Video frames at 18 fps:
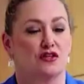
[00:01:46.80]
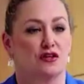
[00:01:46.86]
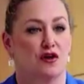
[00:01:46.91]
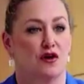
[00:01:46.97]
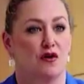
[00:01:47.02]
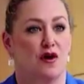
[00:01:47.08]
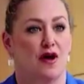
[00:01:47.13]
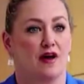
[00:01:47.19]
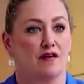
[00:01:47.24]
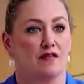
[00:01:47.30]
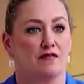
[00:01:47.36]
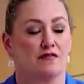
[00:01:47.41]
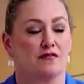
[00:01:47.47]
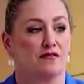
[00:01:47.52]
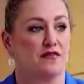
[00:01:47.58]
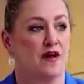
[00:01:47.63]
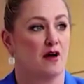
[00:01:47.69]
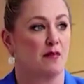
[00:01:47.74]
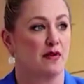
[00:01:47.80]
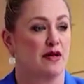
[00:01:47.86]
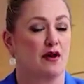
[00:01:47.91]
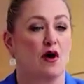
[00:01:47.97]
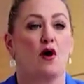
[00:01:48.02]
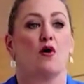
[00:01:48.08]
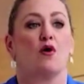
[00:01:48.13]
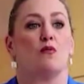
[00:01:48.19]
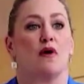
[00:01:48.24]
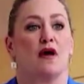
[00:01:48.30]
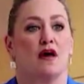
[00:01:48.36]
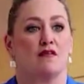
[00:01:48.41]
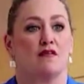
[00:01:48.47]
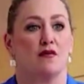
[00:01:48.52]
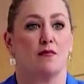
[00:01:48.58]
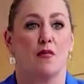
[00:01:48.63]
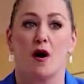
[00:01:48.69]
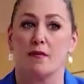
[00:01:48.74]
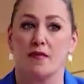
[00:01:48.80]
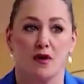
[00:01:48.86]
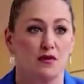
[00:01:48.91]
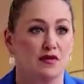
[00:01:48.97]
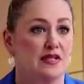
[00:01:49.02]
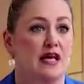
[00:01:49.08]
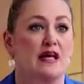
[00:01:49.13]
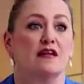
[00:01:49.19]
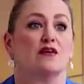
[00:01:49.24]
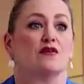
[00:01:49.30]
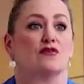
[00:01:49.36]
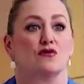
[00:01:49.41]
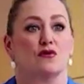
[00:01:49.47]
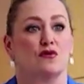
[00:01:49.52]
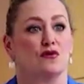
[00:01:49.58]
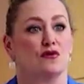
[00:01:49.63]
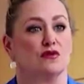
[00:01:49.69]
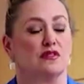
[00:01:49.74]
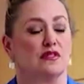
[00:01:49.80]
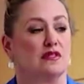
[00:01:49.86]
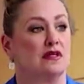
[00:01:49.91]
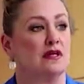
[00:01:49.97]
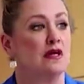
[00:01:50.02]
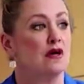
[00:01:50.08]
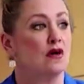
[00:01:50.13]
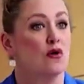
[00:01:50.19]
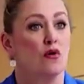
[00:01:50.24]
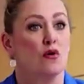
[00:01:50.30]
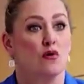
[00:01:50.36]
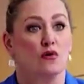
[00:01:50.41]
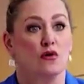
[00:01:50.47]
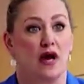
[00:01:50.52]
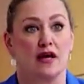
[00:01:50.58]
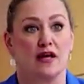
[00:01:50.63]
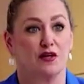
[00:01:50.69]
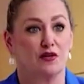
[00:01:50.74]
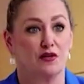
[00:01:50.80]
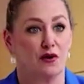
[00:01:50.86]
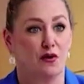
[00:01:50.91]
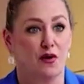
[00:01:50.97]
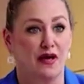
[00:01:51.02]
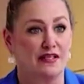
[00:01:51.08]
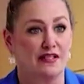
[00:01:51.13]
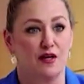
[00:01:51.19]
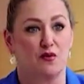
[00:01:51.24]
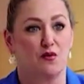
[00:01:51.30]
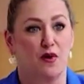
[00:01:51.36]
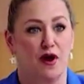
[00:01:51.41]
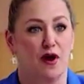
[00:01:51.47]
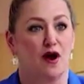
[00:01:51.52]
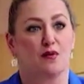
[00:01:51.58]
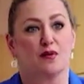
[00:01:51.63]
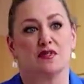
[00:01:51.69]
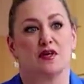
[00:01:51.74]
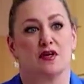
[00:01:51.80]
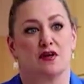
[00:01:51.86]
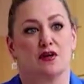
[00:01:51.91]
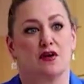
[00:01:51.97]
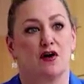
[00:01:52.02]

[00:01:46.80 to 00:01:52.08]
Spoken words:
You know, I have family at home. I have a mom that was 80 years old, and I had no idea where I was going to